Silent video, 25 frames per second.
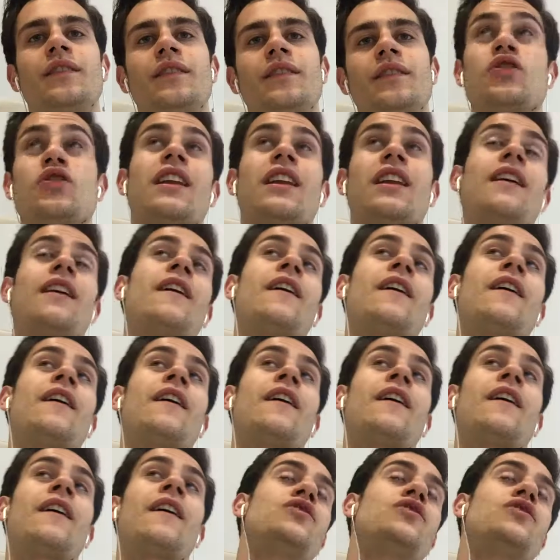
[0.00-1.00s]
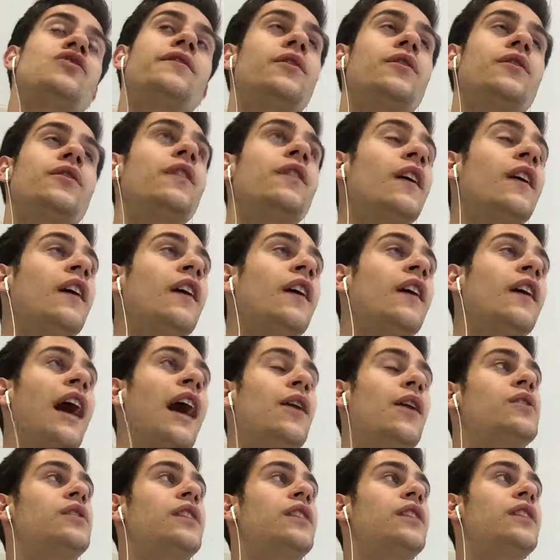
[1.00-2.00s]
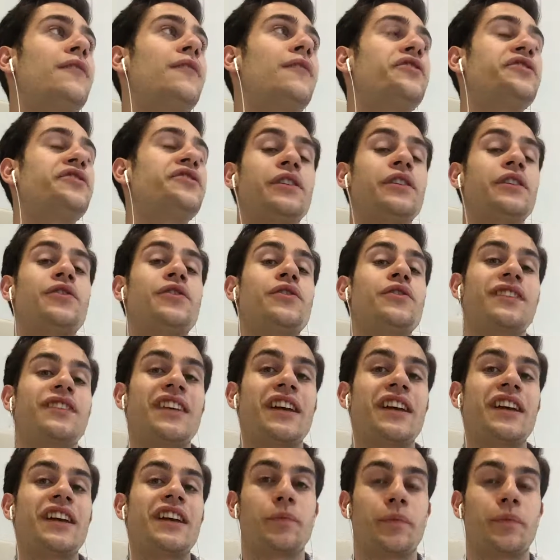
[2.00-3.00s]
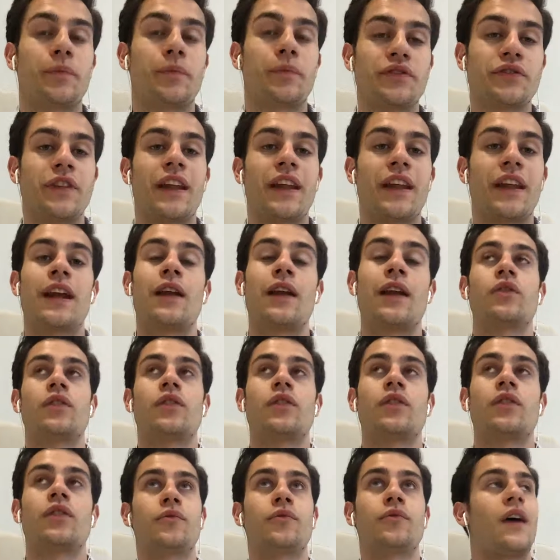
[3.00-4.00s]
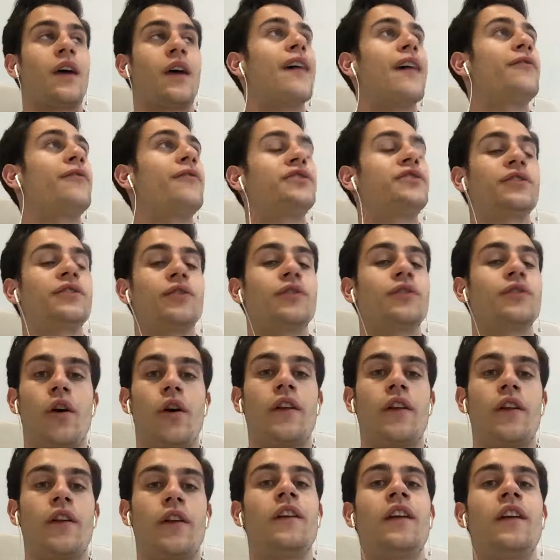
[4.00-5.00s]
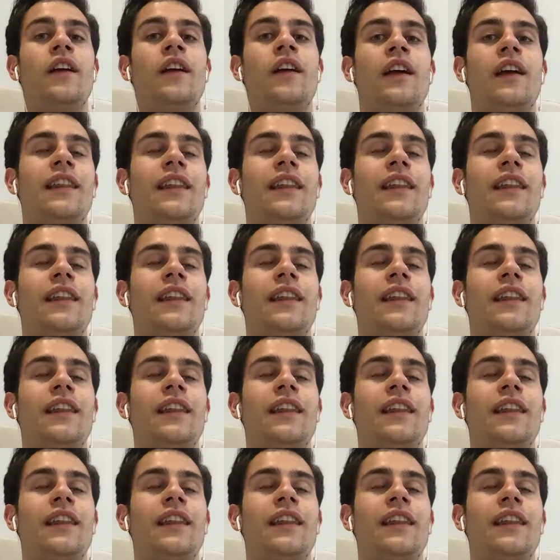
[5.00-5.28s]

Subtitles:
is major. Actually, I looked at every single successful person that I looked up to, every single one,